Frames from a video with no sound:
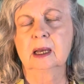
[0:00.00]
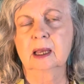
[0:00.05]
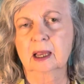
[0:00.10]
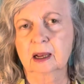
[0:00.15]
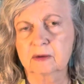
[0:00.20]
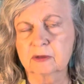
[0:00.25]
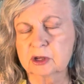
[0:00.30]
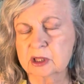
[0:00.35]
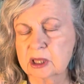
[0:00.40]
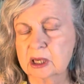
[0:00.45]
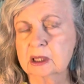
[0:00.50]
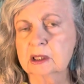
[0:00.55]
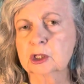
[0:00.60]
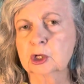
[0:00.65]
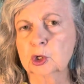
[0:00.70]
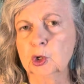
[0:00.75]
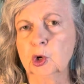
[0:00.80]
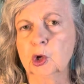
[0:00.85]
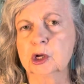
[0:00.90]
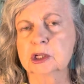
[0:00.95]
everything in the
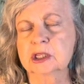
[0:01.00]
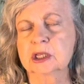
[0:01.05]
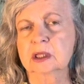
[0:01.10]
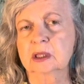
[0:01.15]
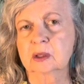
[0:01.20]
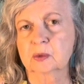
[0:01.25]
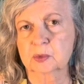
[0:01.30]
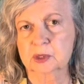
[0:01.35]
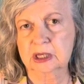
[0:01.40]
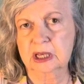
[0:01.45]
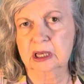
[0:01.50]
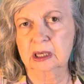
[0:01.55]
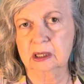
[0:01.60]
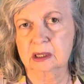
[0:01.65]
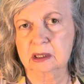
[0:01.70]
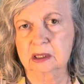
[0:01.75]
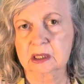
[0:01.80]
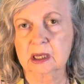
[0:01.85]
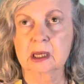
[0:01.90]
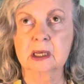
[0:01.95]
closet that was
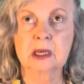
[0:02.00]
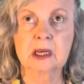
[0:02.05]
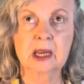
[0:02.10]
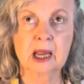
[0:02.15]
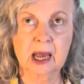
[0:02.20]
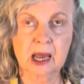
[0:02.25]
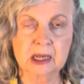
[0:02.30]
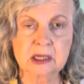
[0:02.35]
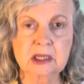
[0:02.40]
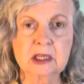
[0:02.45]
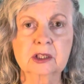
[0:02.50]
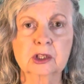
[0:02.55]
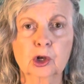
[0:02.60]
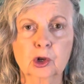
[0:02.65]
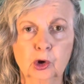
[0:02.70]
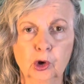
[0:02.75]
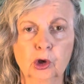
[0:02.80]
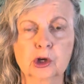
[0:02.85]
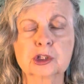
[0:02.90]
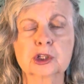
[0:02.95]
his. And yes, the
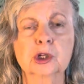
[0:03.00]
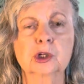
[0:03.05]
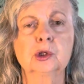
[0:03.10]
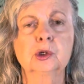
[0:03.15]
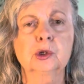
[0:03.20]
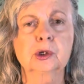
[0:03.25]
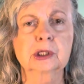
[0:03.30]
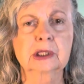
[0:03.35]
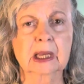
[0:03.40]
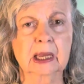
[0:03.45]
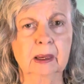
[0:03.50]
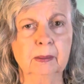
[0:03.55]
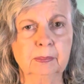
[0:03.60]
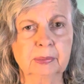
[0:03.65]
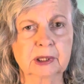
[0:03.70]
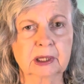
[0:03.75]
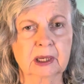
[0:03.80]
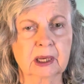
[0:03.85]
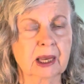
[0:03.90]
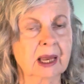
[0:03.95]
closet looked
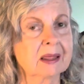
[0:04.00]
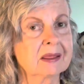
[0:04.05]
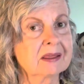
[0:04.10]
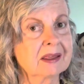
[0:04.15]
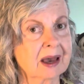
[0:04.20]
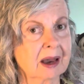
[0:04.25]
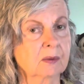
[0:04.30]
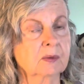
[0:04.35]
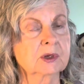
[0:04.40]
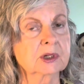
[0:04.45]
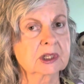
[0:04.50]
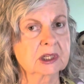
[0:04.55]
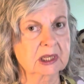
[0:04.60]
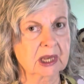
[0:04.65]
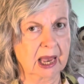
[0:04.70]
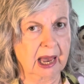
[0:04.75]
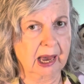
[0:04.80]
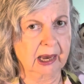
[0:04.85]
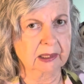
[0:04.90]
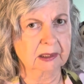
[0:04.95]
empty, and that was
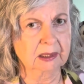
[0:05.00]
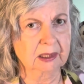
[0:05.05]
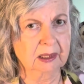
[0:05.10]
sad.